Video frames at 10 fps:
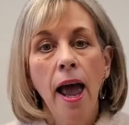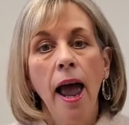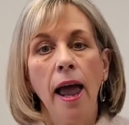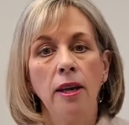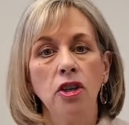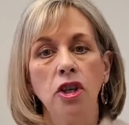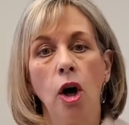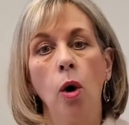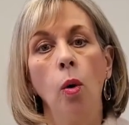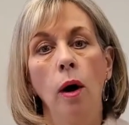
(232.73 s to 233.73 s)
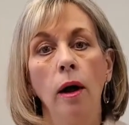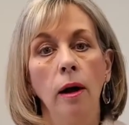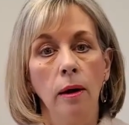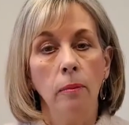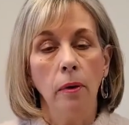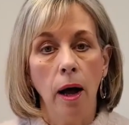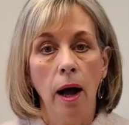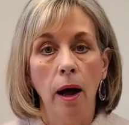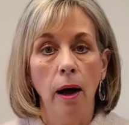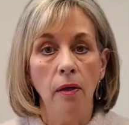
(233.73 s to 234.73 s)
And so
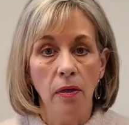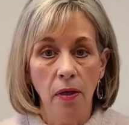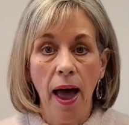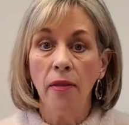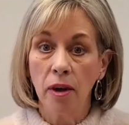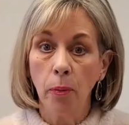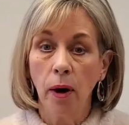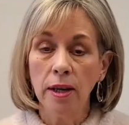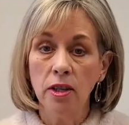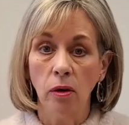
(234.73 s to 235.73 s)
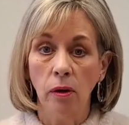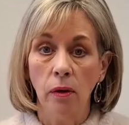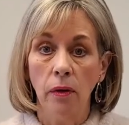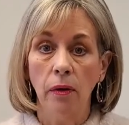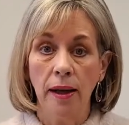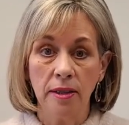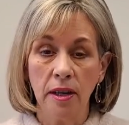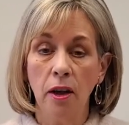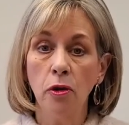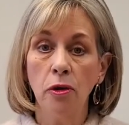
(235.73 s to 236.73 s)
the appraisal, that's the
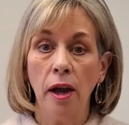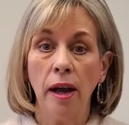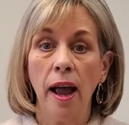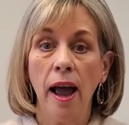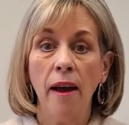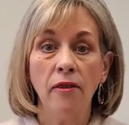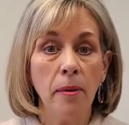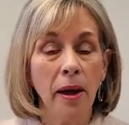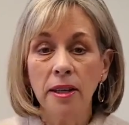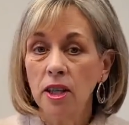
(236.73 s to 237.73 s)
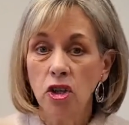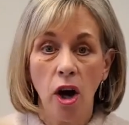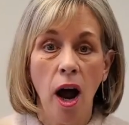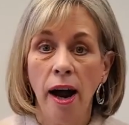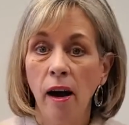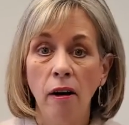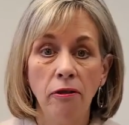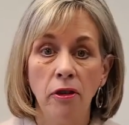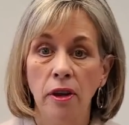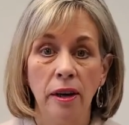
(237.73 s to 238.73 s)
other thing. Have they made such a high
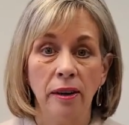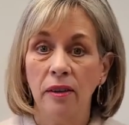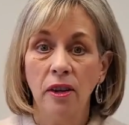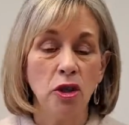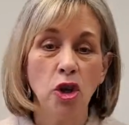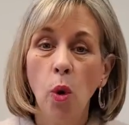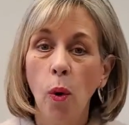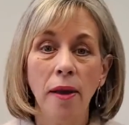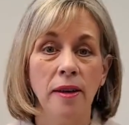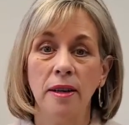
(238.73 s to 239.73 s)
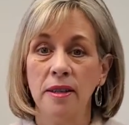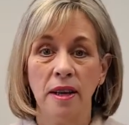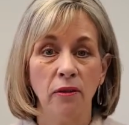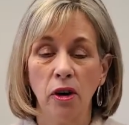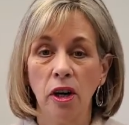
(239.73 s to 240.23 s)
offer that there's no way that it's ever going